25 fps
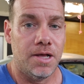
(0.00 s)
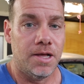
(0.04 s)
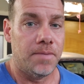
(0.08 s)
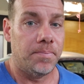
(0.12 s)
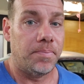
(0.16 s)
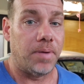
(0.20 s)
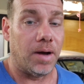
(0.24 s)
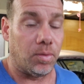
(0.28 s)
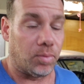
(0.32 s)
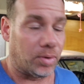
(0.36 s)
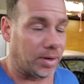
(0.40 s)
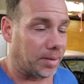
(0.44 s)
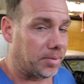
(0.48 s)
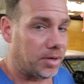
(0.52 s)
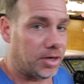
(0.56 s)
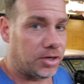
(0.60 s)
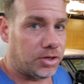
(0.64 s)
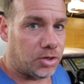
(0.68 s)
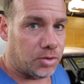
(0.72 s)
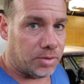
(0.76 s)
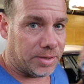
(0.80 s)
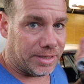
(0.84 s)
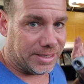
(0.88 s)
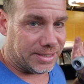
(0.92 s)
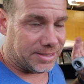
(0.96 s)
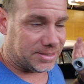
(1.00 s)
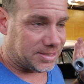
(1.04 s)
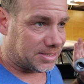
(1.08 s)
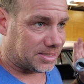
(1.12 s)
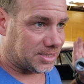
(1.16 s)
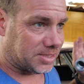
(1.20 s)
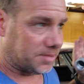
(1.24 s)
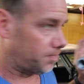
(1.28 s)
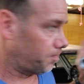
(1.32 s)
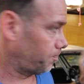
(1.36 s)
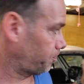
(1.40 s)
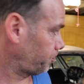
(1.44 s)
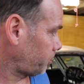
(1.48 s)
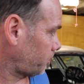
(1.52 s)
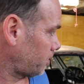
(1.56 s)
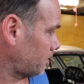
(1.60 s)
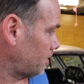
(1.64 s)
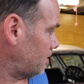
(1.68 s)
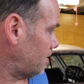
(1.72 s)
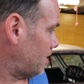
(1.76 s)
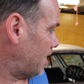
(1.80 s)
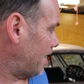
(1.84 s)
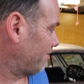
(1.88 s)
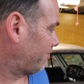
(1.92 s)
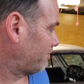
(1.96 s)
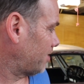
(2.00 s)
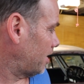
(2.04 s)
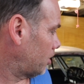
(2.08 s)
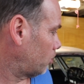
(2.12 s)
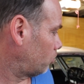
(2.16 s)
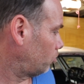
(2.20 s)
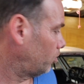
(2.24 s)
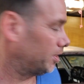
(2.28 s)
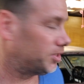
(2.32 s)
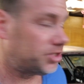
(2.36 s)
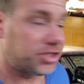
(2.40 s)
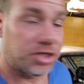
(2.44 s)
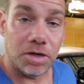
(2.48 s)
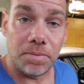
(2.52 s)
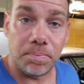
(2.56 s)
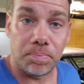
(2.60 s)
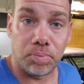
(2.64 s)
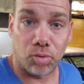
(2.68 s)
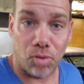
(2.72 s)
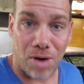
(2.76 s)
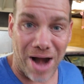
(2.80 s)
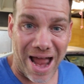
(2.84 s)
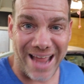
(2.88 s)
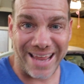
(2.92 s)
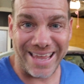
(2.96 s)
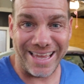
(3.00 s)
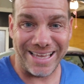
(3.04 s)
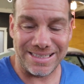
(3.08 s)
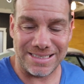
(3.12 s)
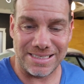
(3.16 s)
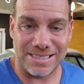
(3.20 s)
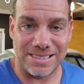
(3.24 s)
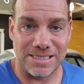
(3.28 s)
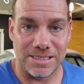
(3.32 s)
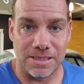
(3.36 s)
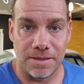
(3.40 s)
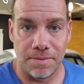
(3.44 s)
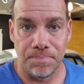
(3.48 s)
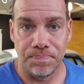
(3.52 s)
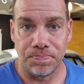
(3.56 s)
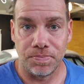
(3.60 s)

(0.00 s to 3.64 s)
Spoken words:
But what I'm gonna do is, I've got original brackets